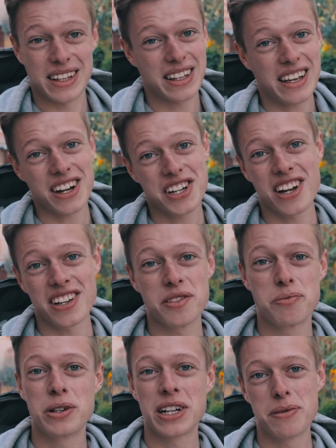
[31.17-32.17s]
Kashgar is a
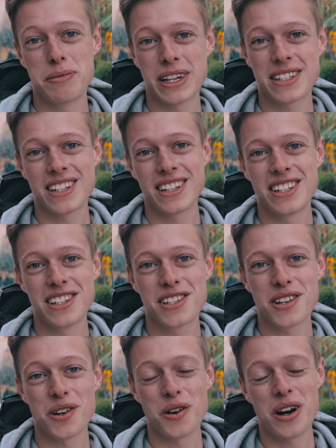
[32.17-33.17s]
pretty big city,
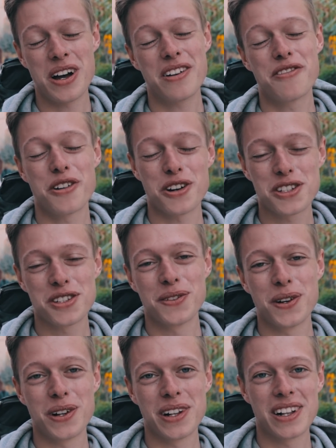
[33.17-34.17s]
so first of
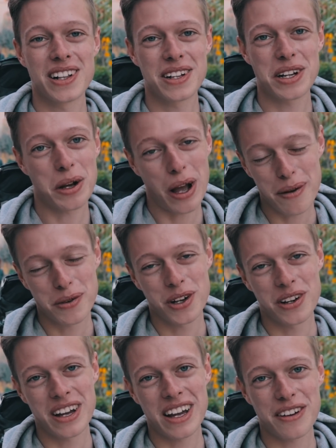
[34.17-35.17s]
all I'm
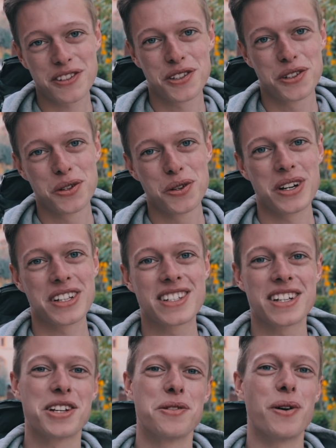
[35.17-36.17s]
gonna have to do a
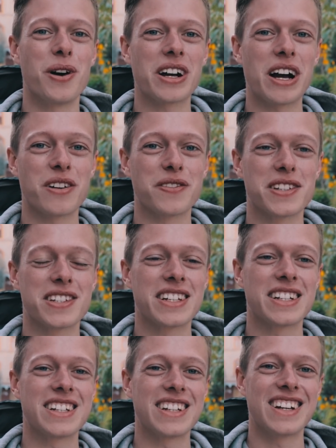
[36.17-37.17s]
city walk out of the
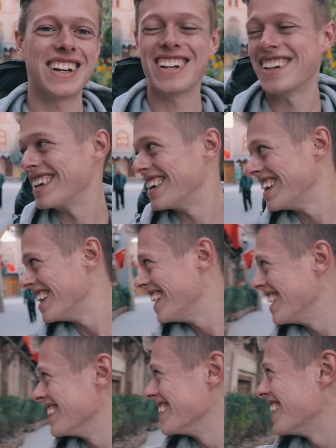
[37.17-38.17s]
city.
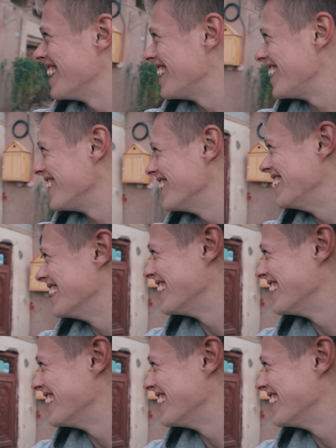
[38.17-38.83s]
Ni hao.